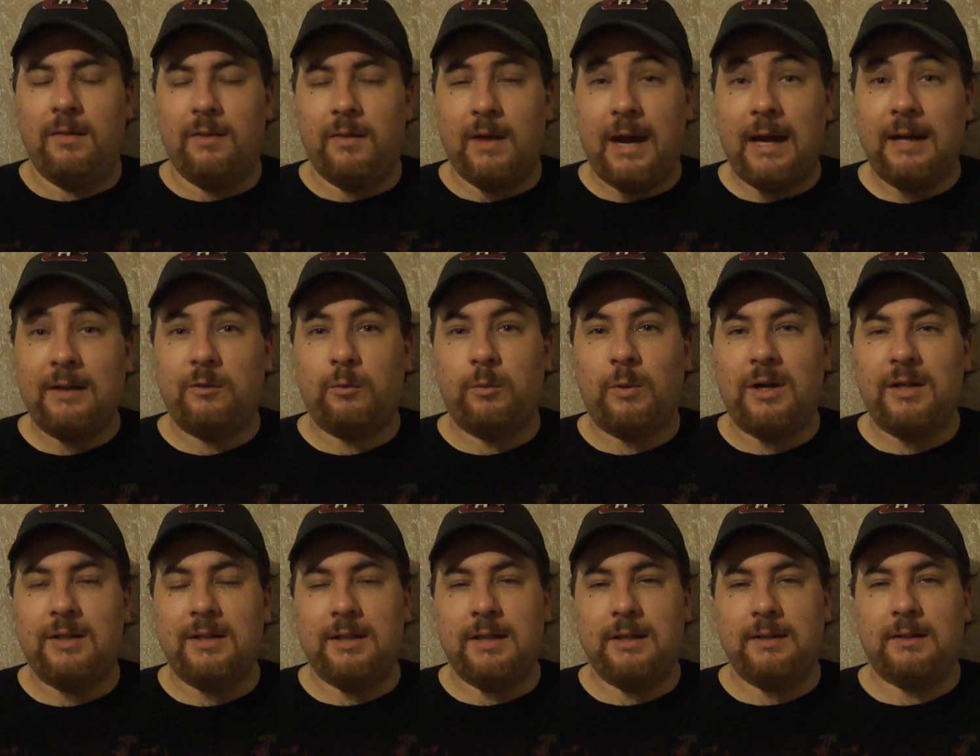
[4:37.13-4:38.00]
That's
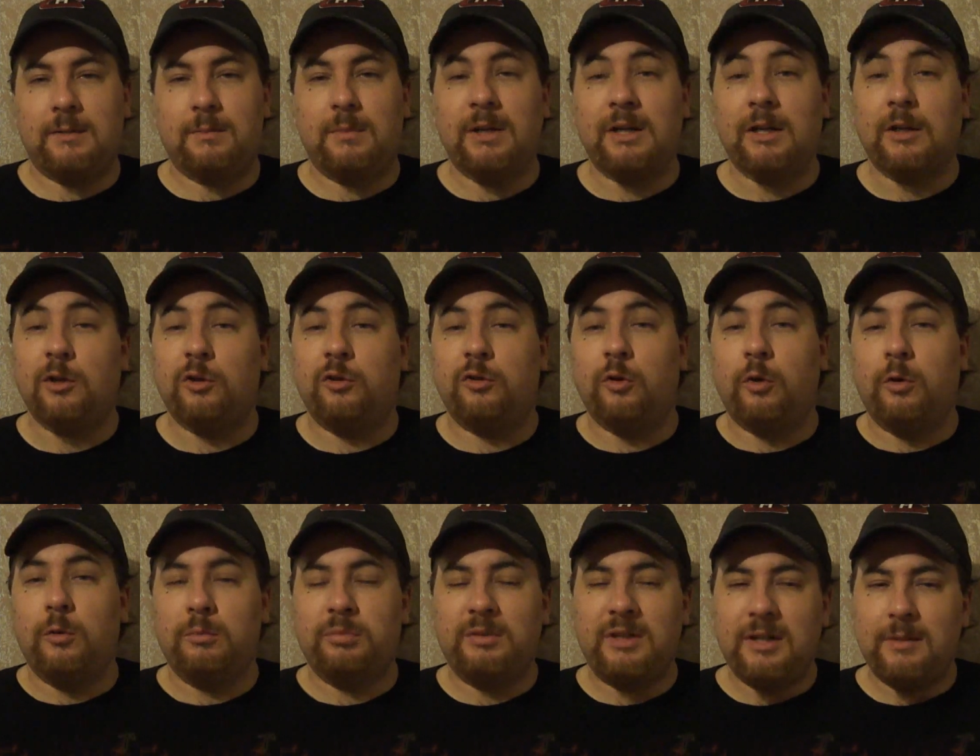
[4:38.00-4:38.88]
why they get the money.
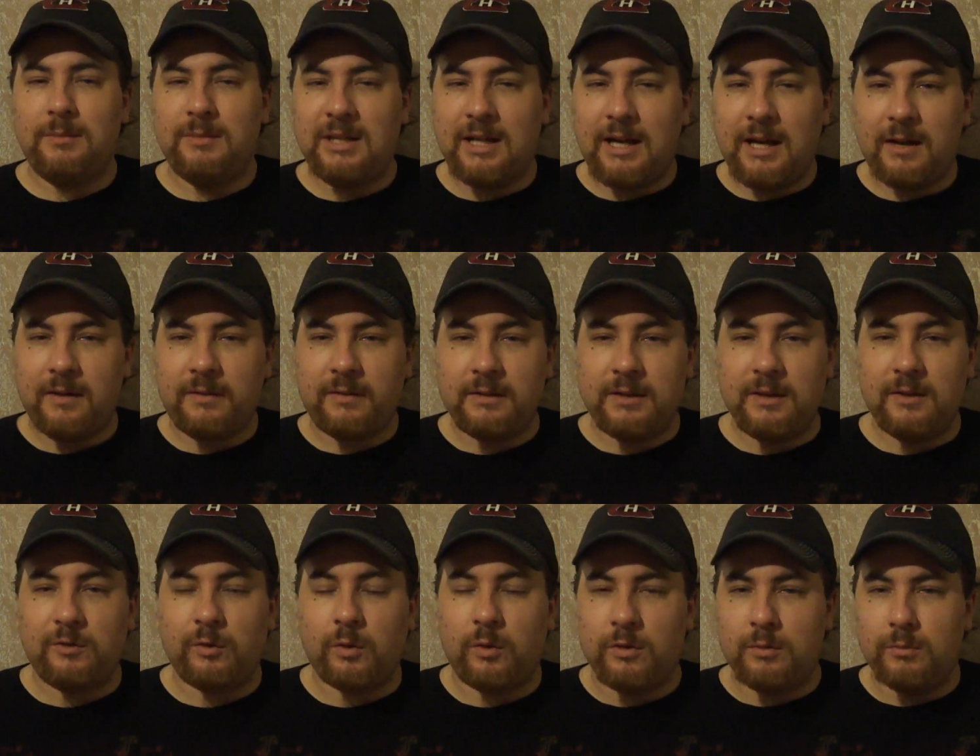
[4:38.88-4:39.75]
Don't blame the
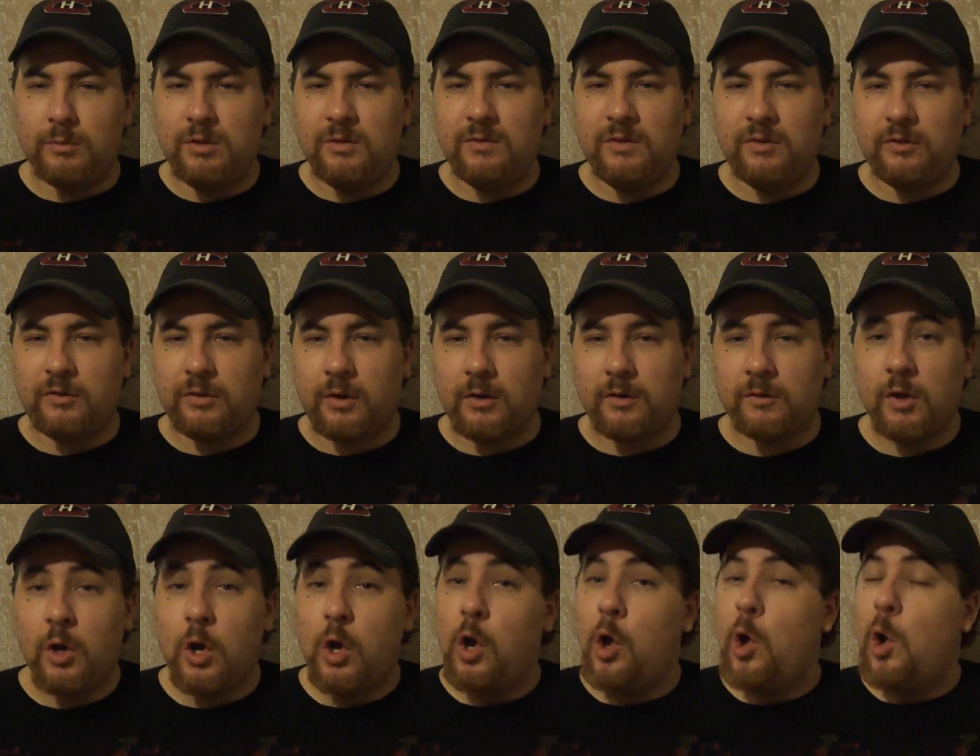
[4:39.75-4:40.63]
athletes or the movie stars,